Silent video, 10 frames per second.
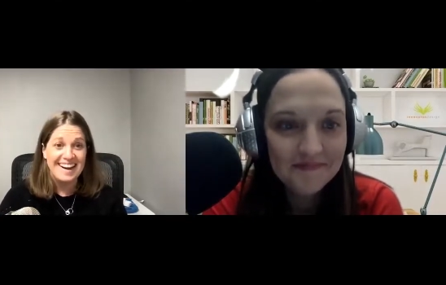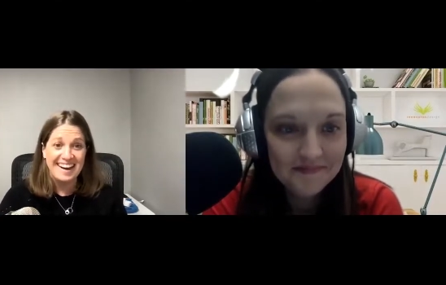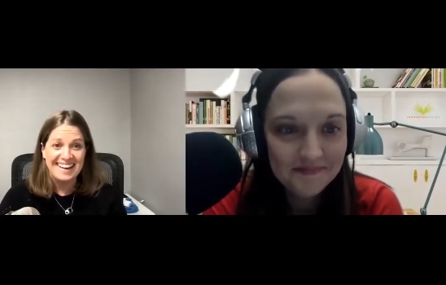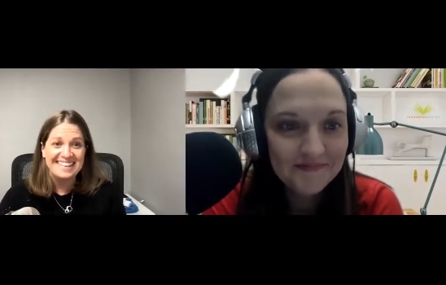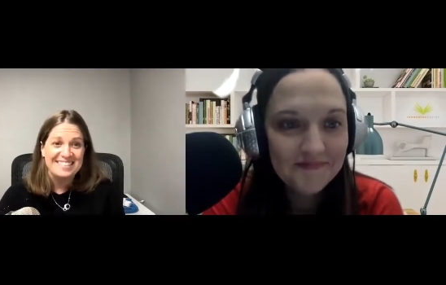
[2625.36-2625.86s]

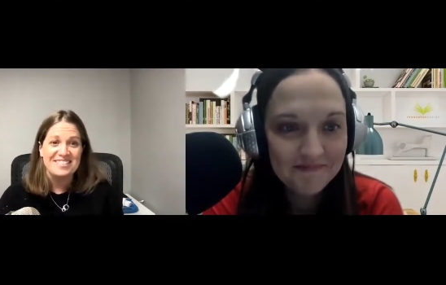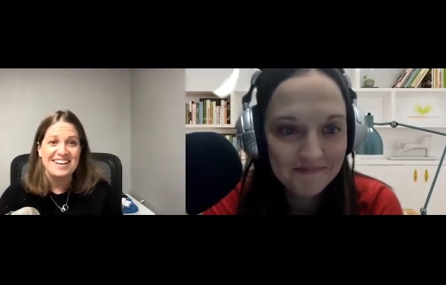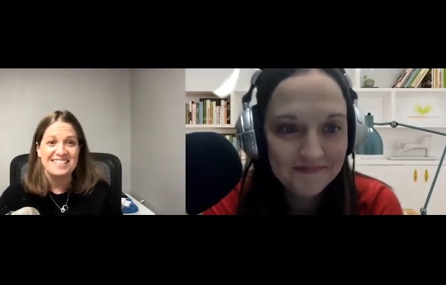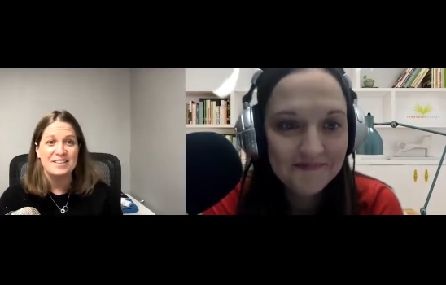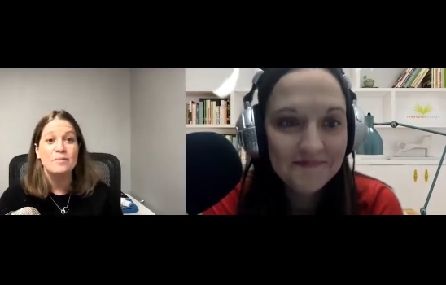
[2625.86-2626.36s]
Speaker 1: not and trying
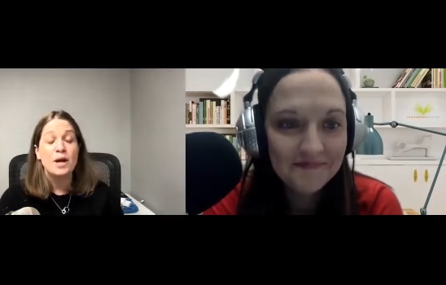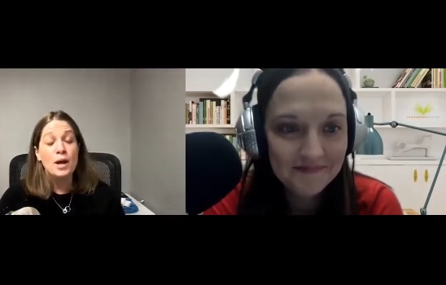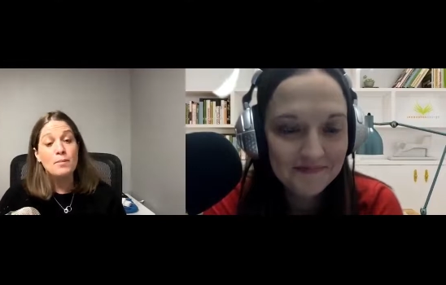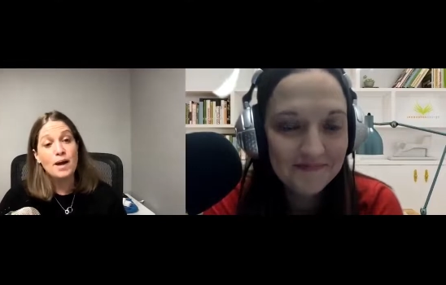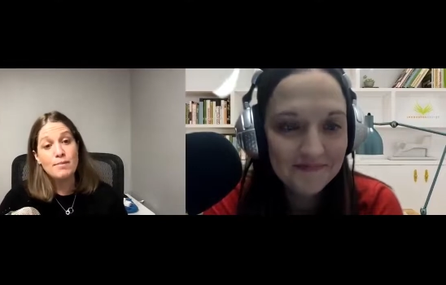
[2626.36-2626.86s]
to
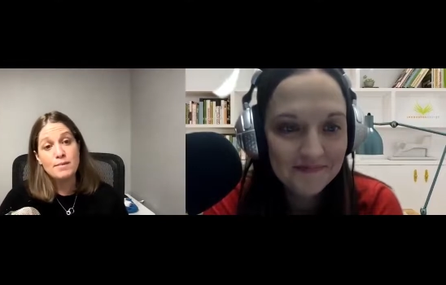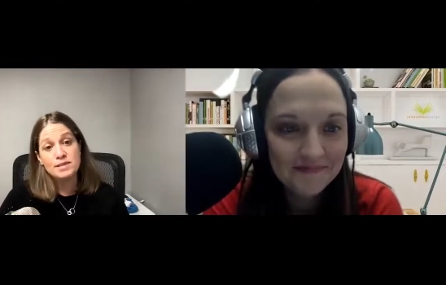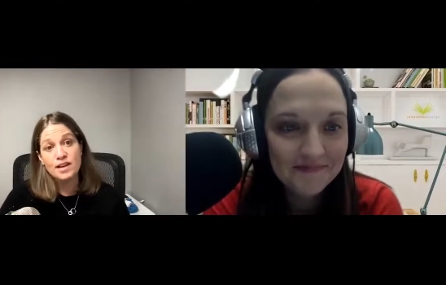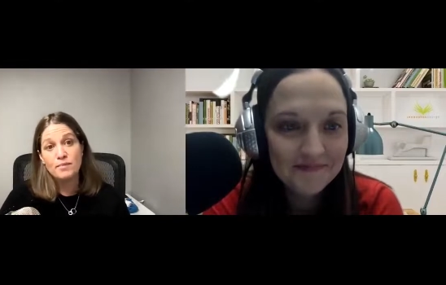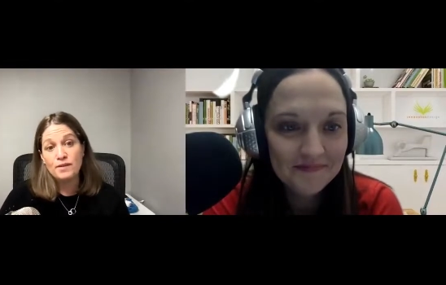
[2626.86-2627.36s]
problem
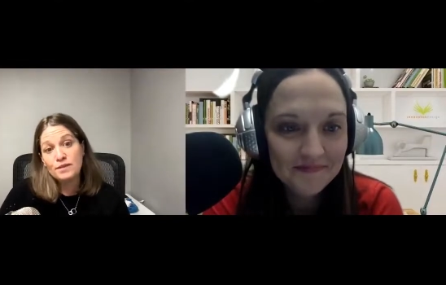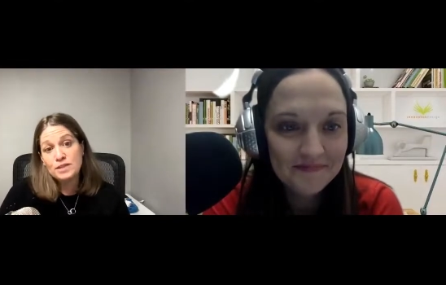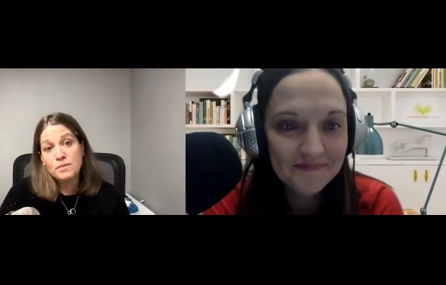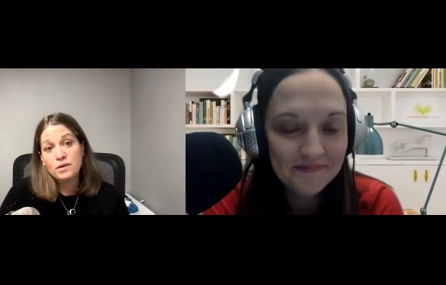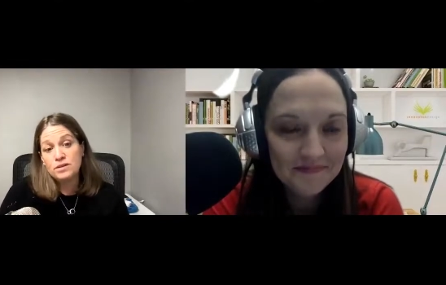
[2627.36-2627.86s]
solve but for some
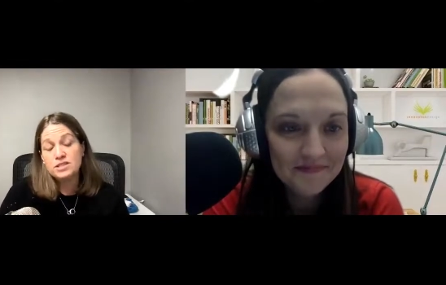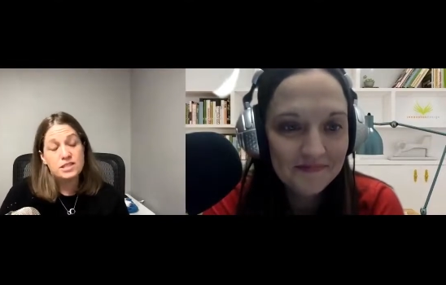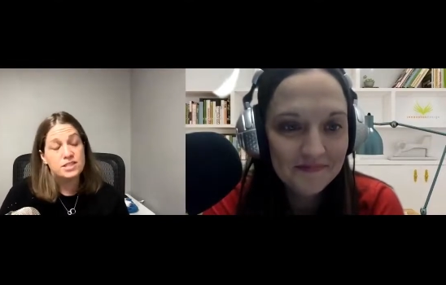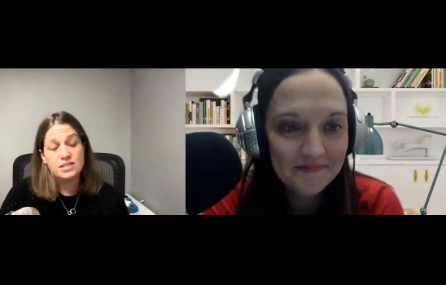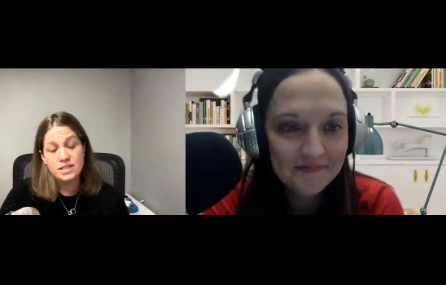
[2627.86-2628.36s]
learners it
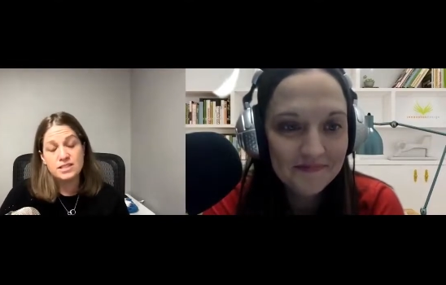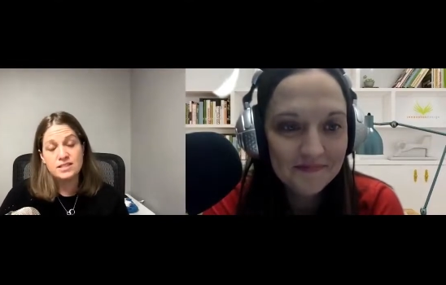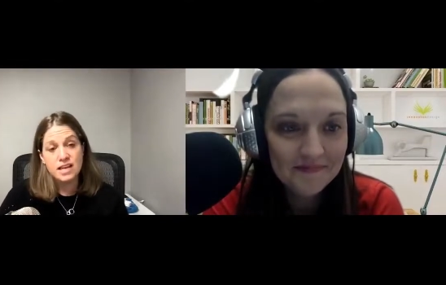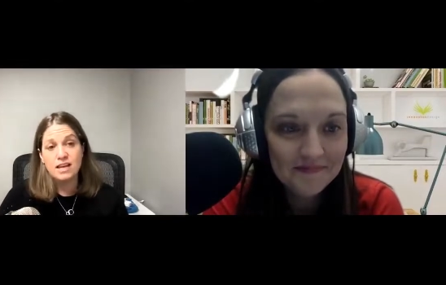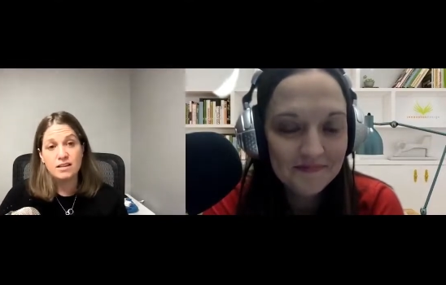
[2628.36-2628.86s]
just does
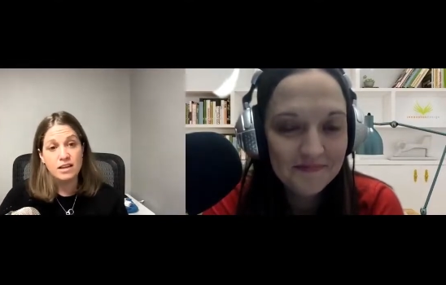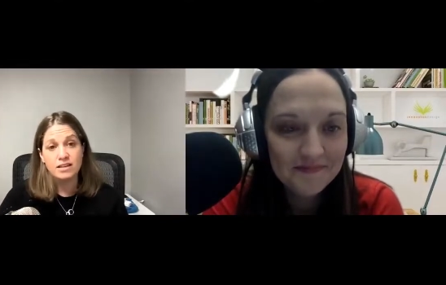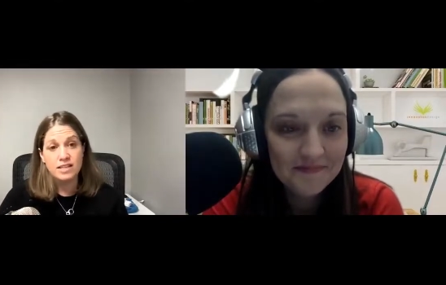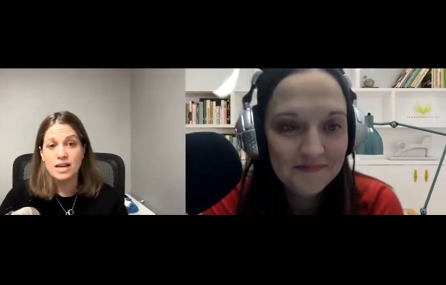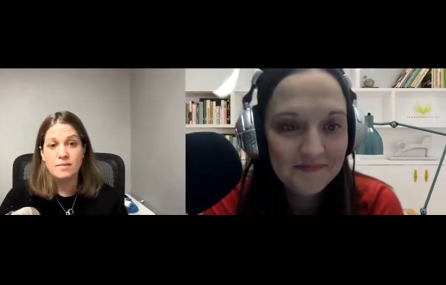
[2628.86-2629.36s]
take a lot of
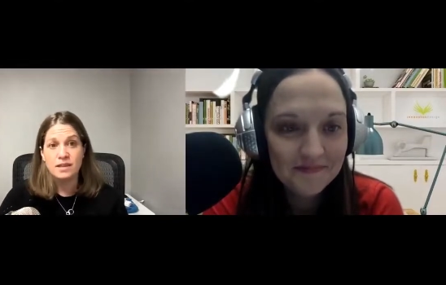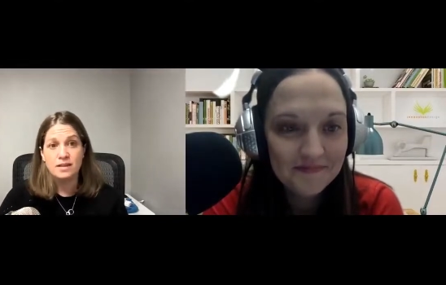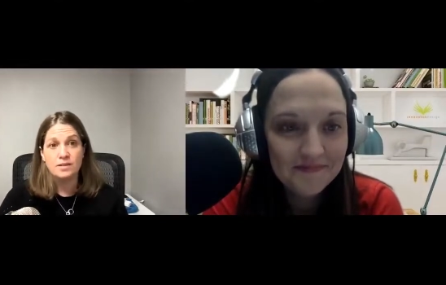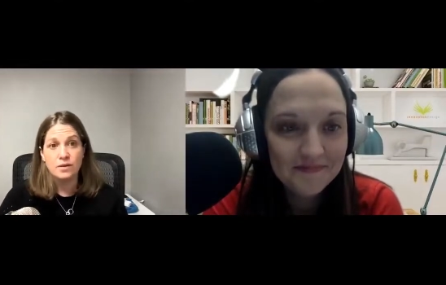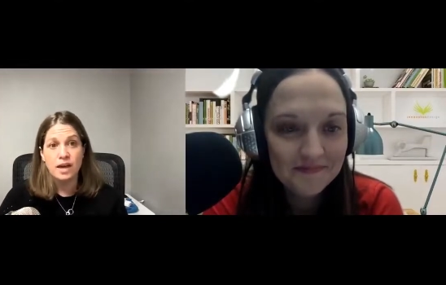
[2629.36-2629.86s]
time and that's
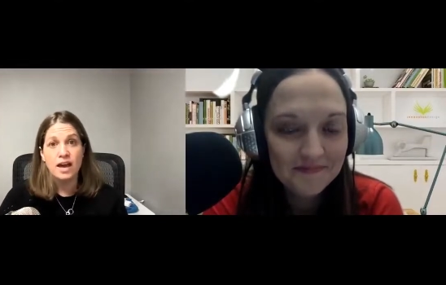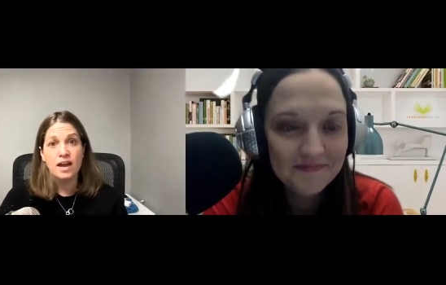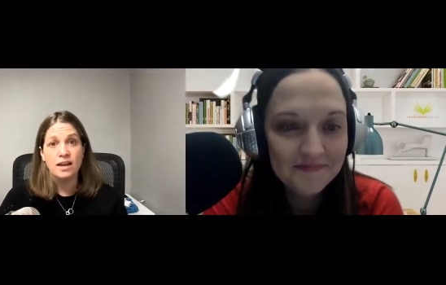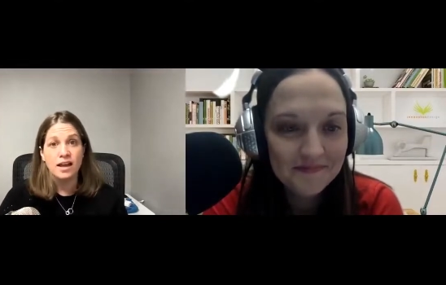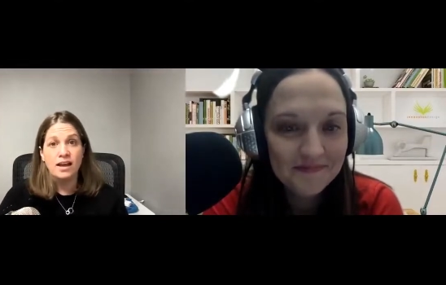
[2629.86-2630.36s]

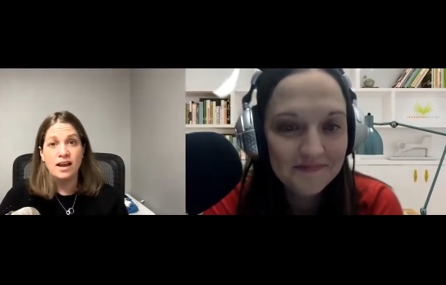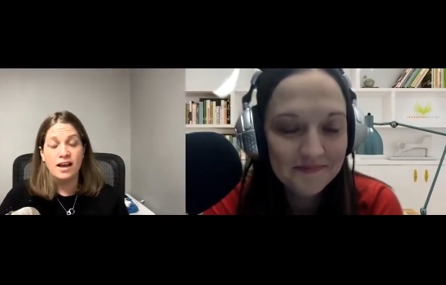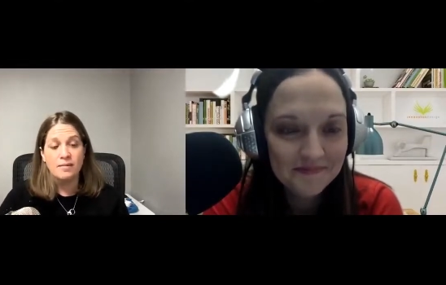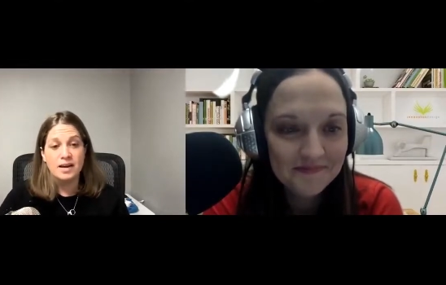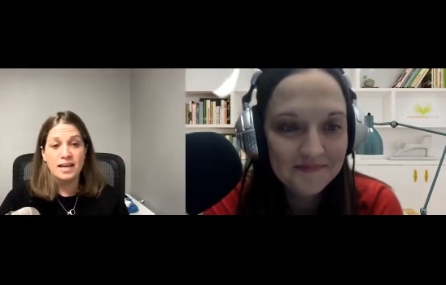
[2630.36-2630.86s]
okay um,
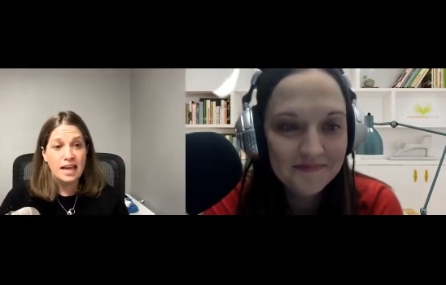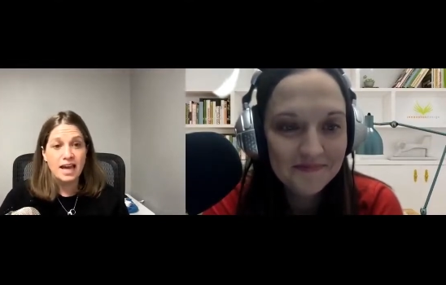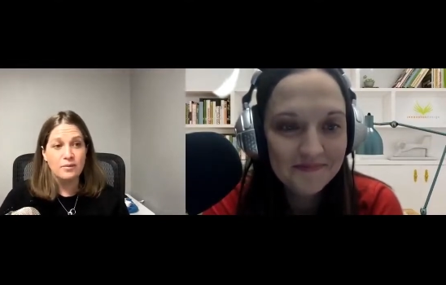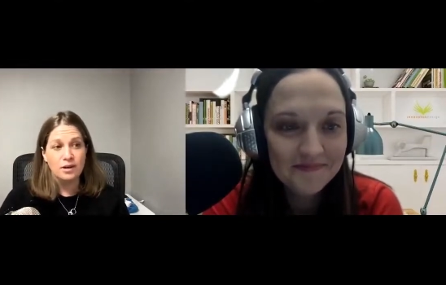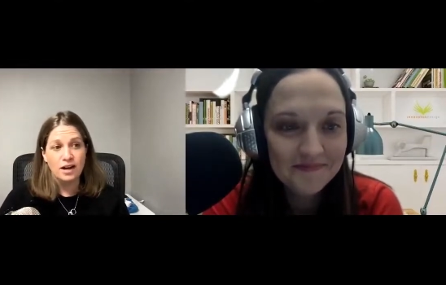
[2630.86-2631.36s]
again
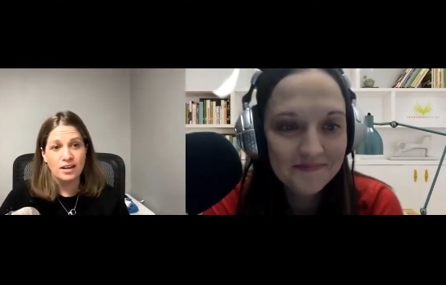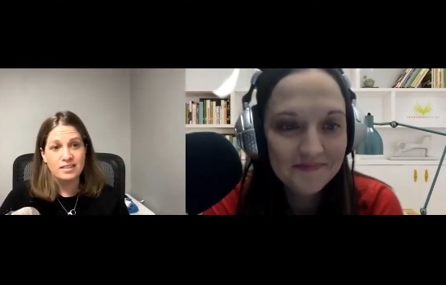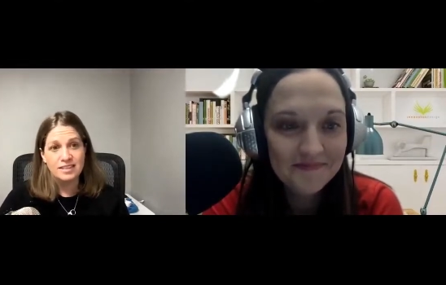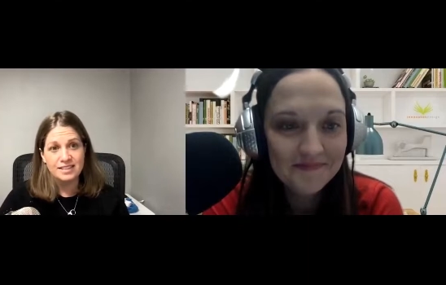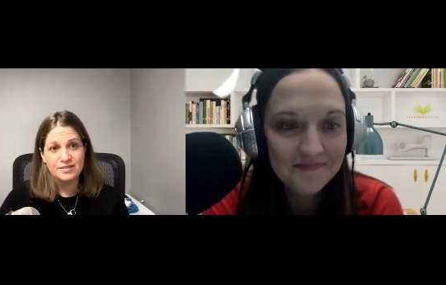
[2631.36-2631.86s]
we're on
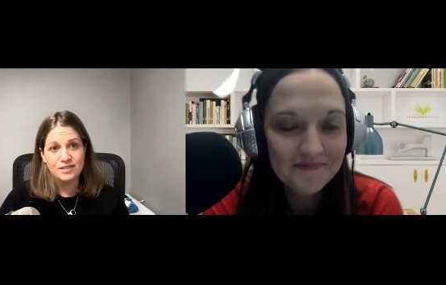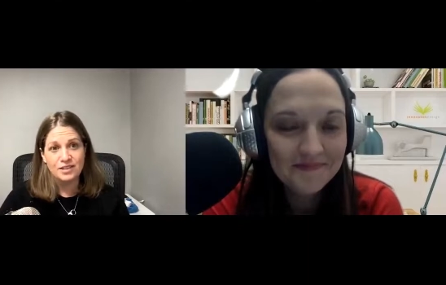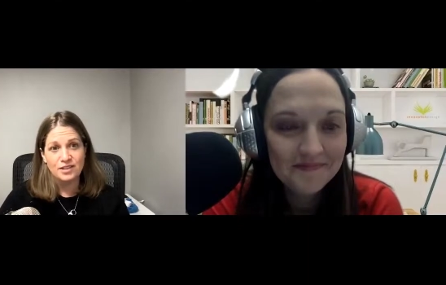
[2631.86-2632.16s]
this for the